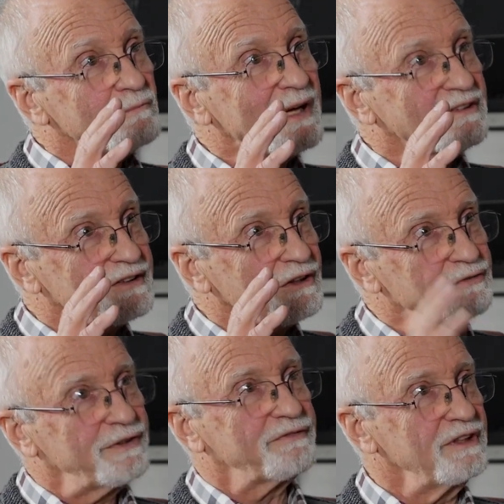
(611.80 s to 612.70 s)
made
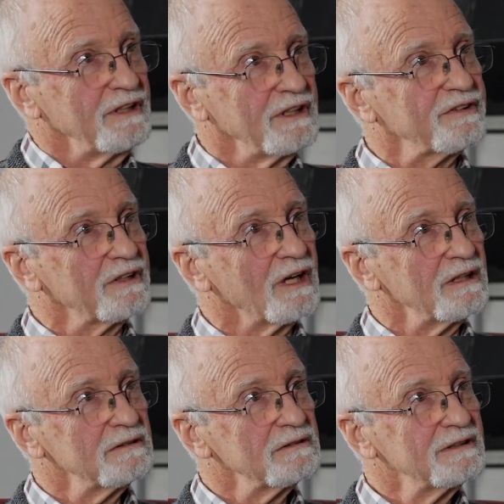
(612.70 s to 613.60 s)
sense 50 years ago.
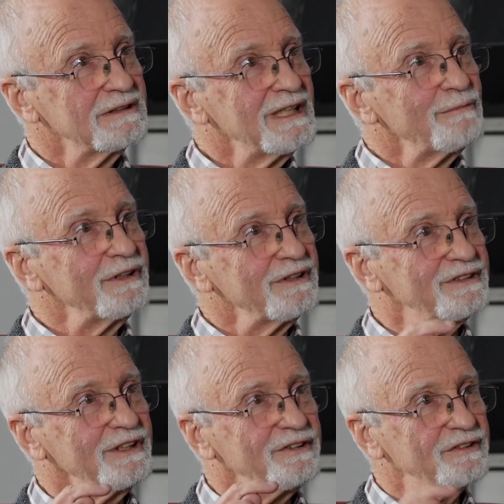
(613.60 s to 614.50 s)
But you
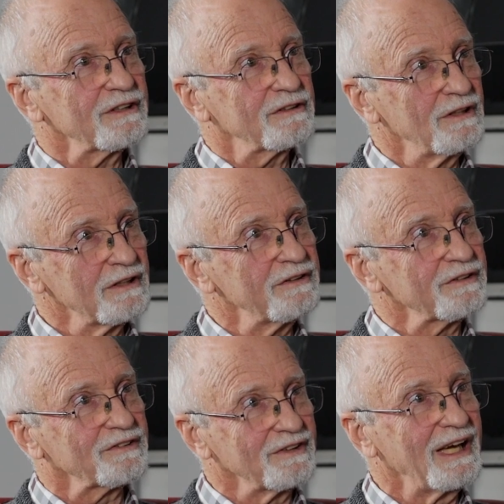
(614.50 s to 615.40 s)
see,
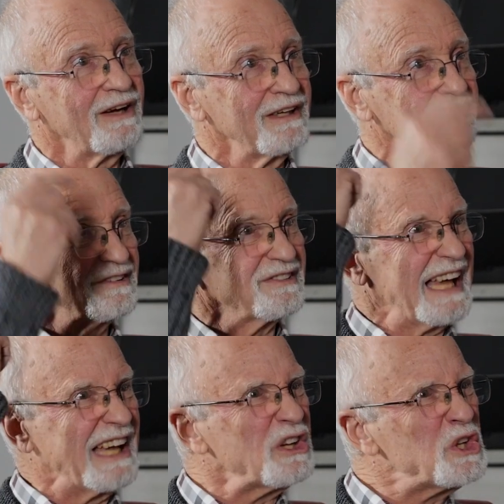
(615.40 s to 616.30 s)
psychologists now
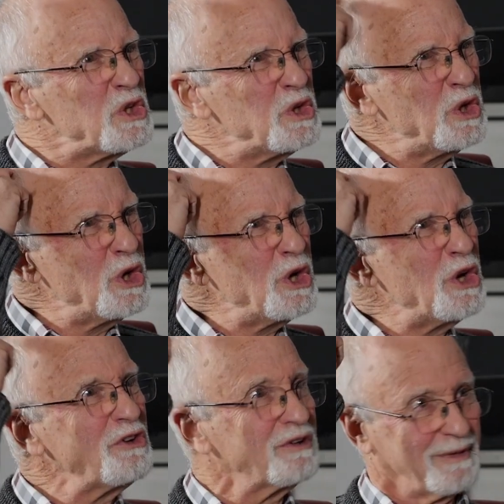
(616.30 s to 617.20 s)
understand a
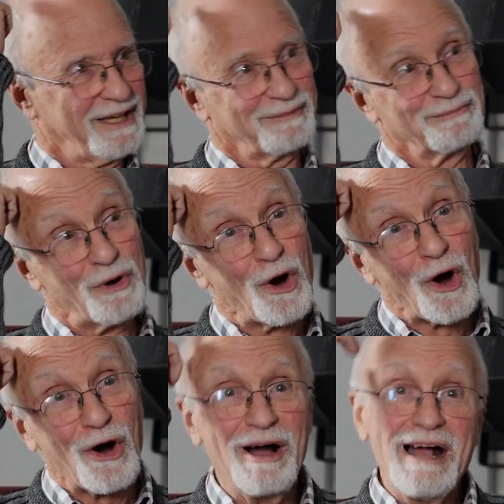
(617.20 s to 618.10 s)
huge amount
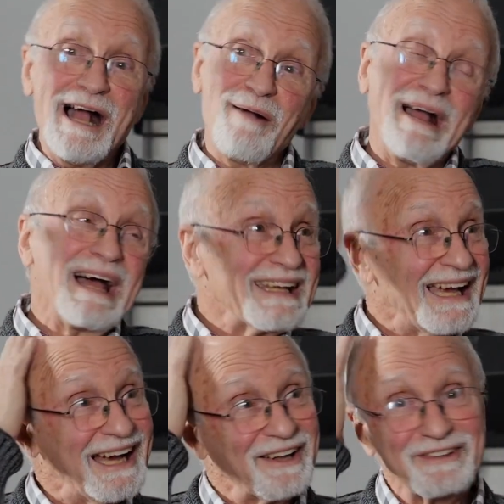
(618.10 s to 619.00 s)
more about
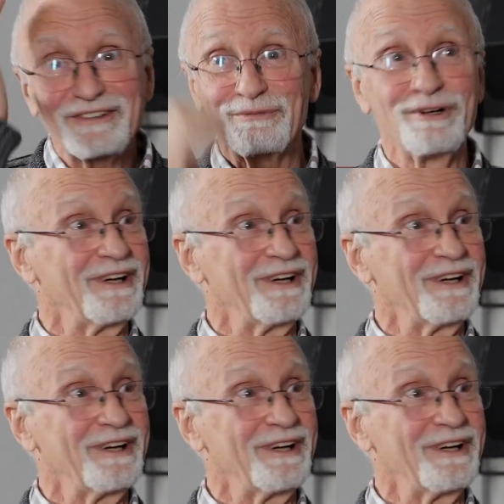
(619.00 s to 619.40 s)
how this